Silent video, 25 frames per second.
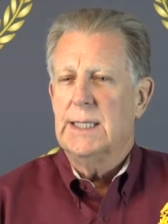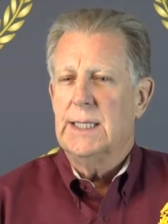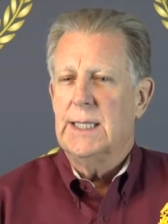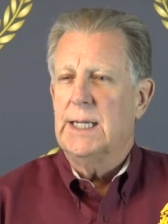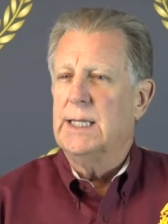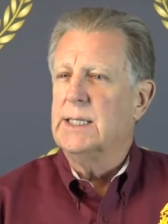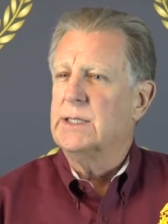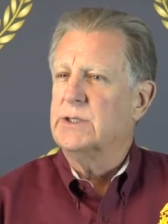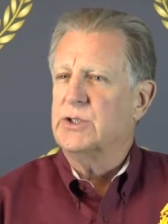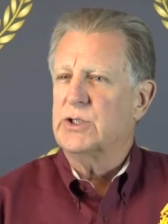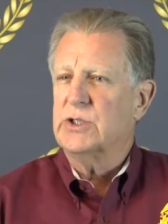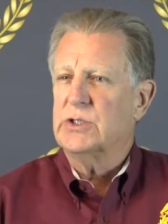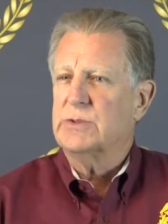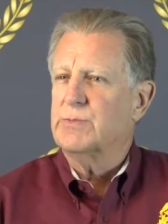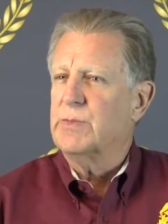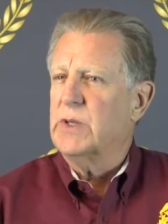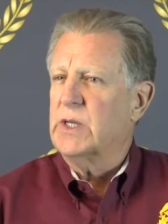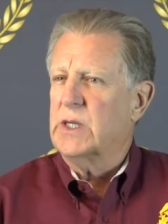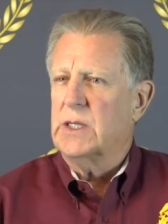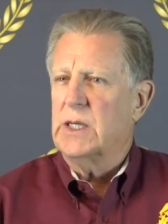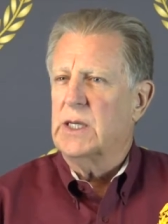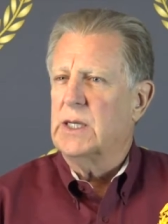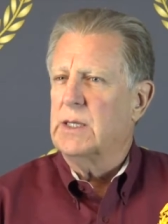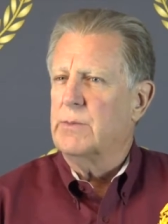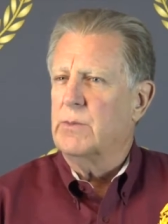And it just
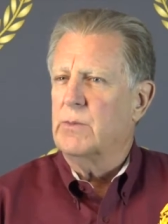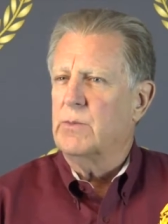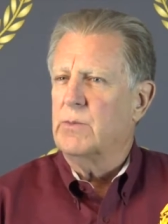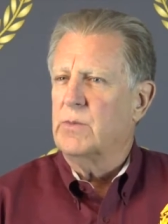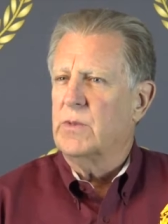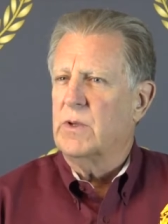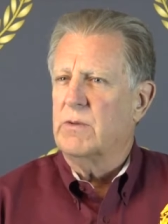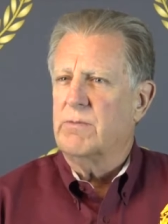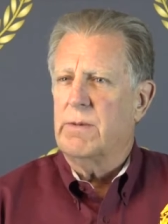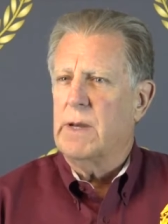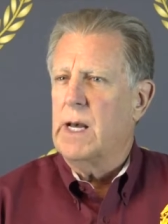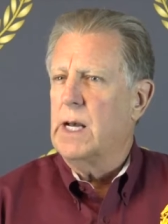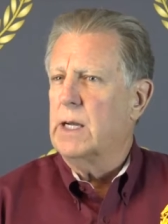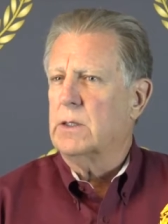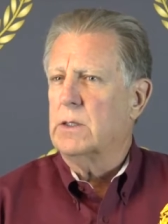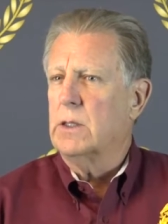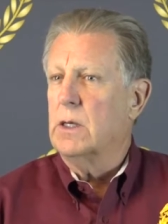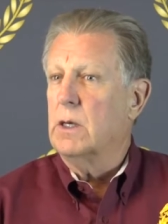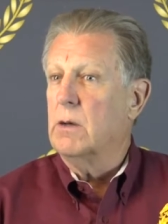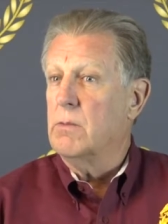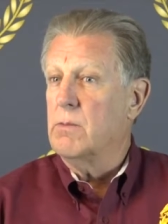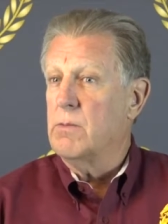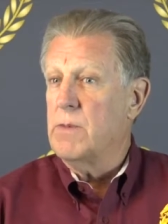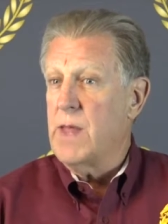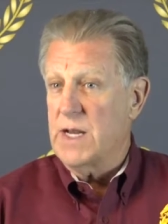became the fact
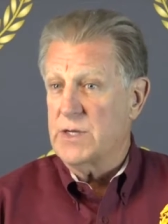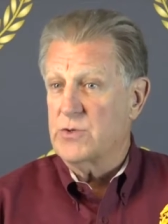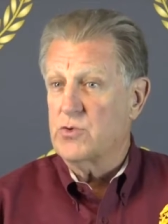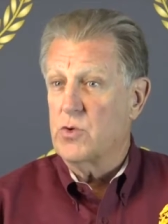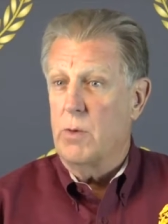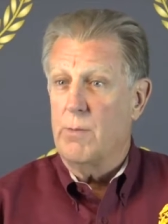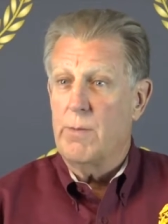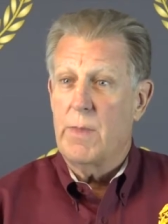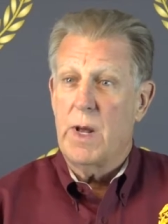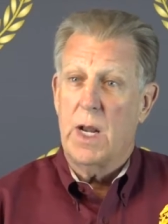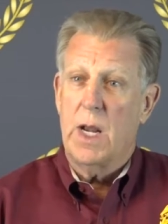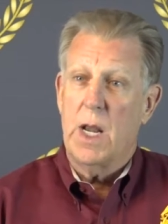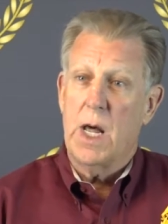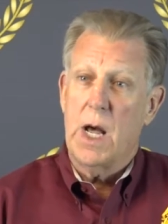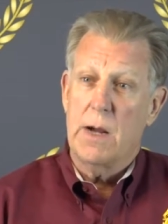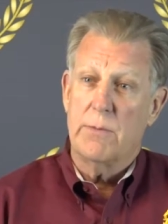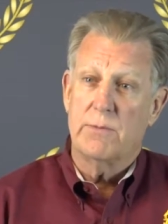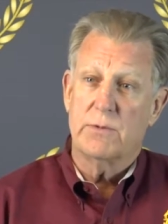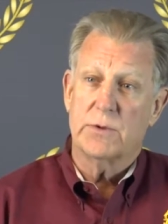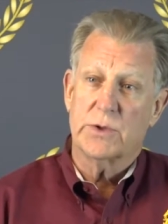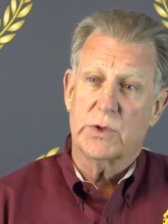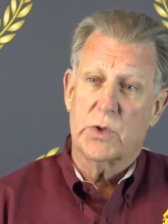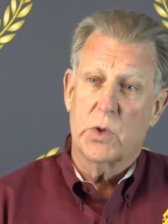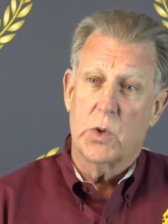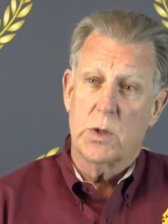of that's what my
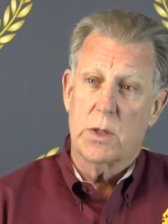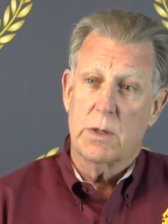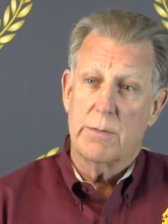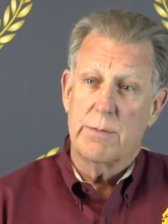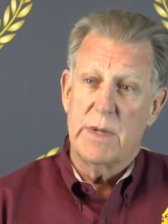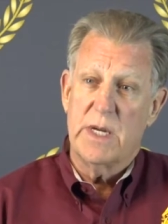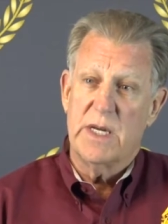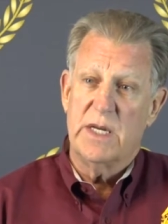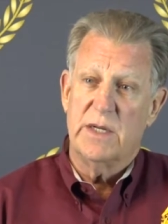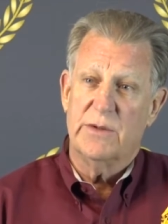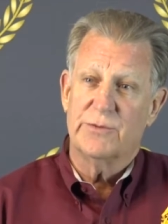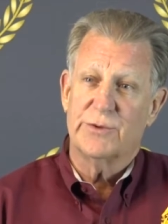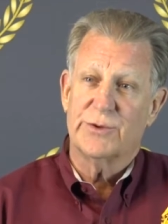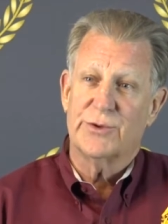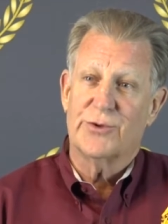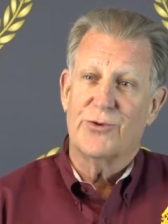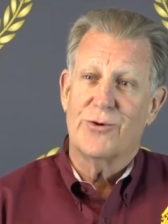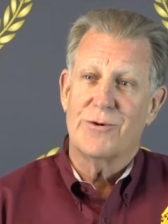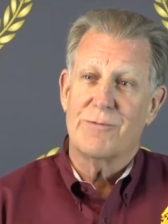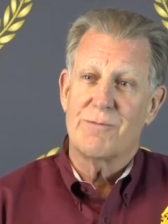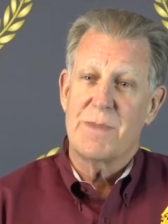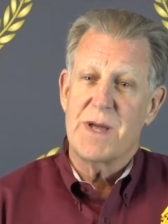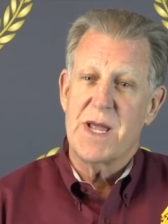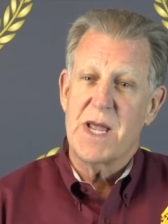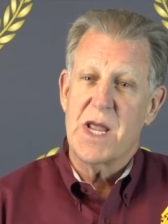life was going to be. It was
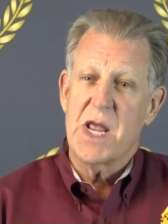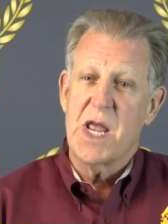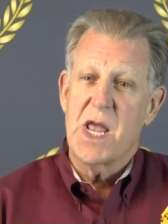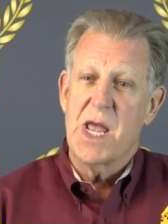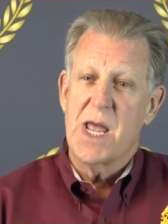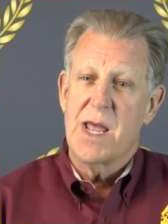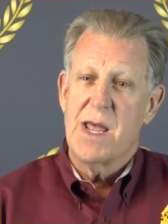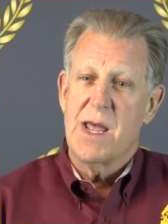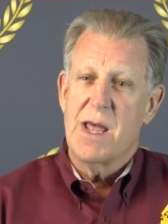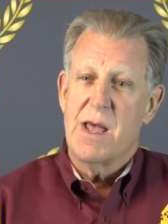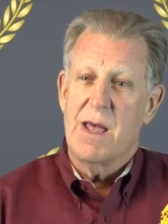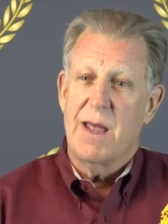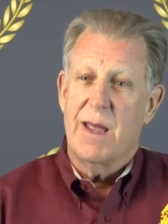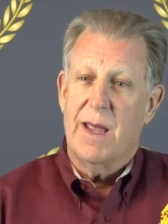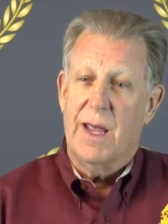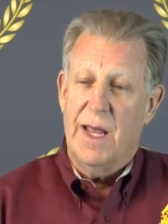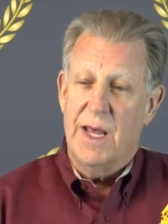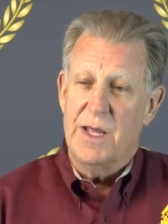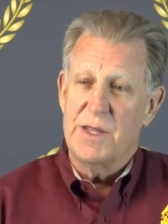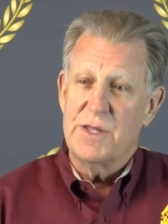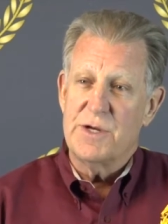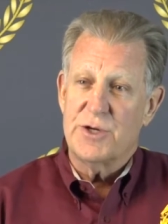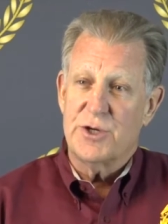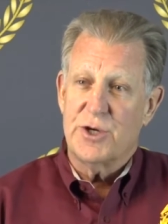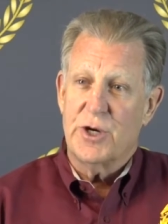going to be
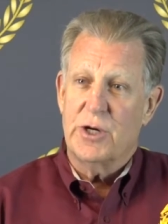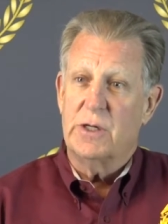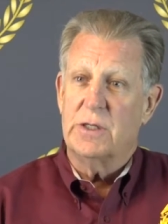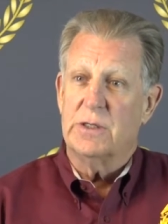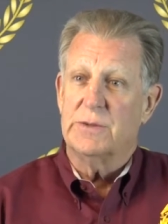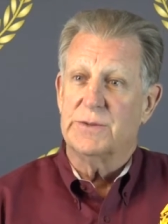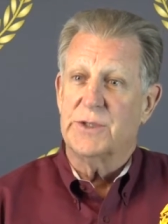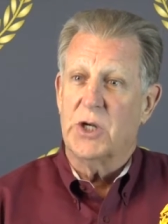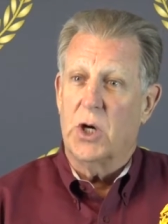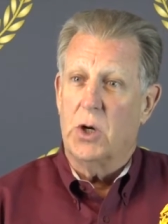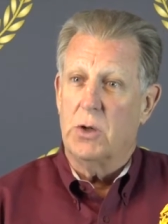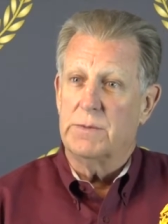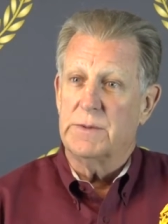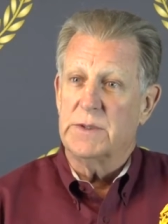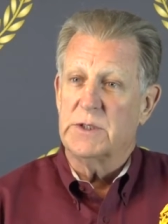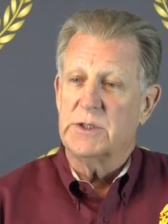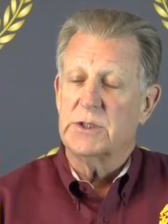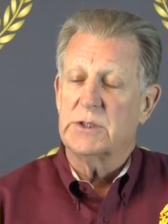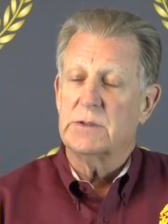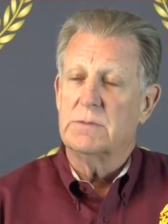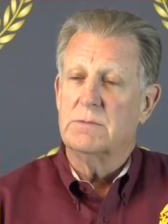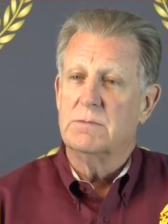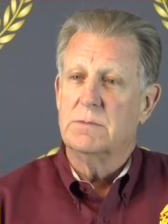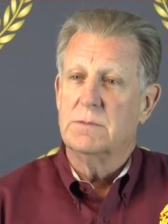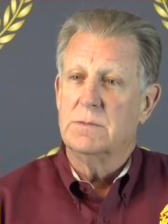in the sheriff's
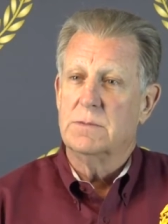office.